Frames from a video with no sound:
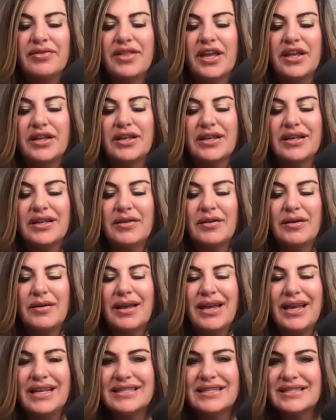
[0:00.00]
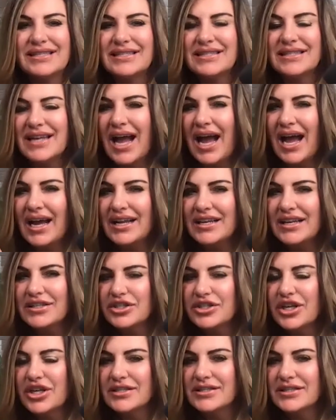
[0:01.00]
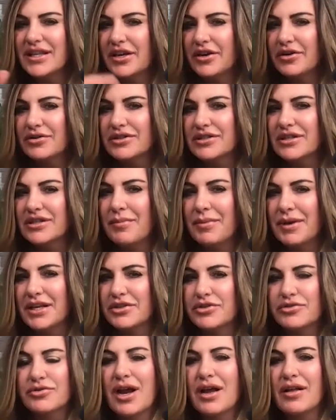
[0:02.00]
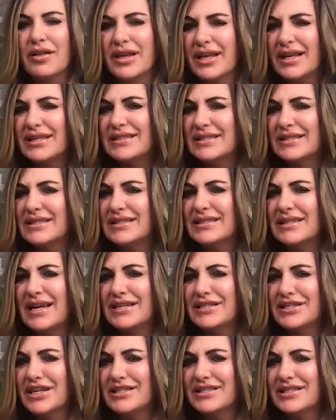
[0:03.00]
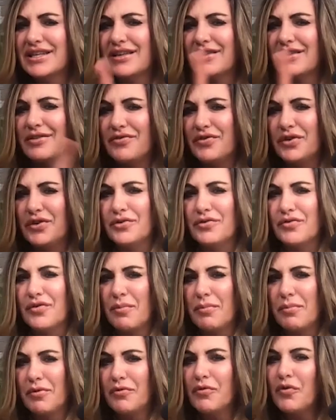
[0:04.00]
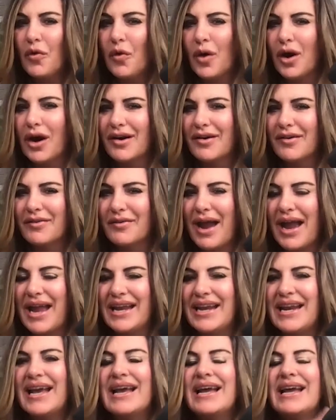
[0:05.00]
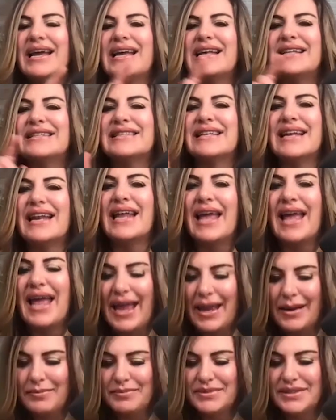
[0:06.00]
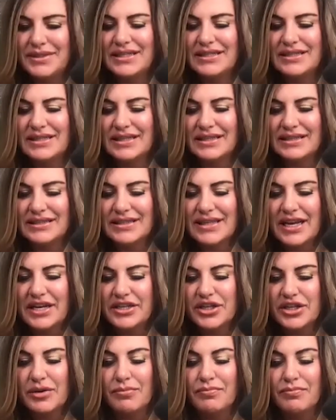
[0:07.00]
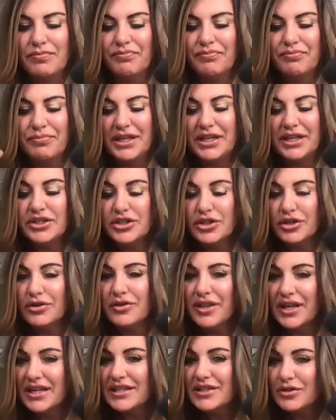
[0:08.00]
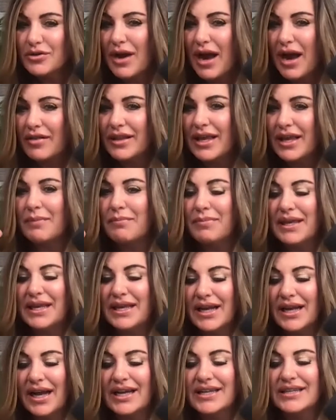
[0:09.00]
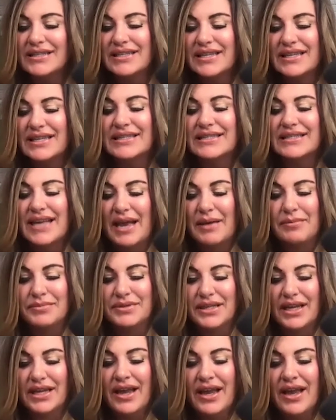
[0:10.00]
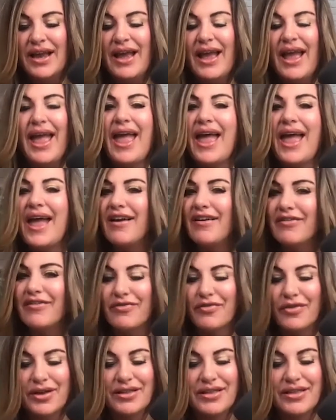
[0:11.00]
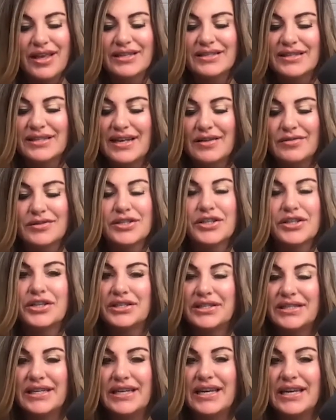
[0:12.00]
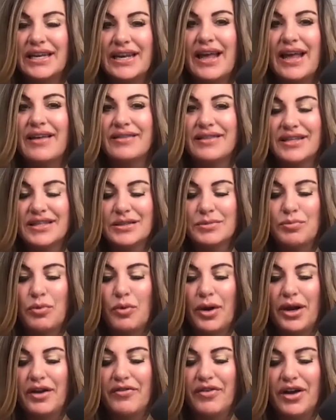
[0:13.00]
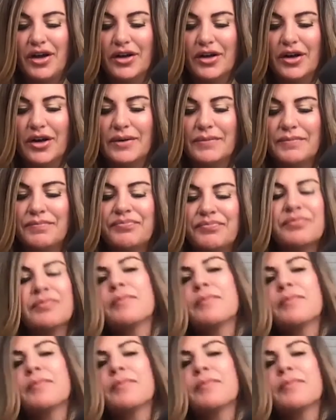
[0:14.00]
that it's not just that your stomach is growling because it's digesting the food from before, right? It's an empty sensation. Be sure that it's growling because it's empty. Everything sounds good to eat at this point of hunger.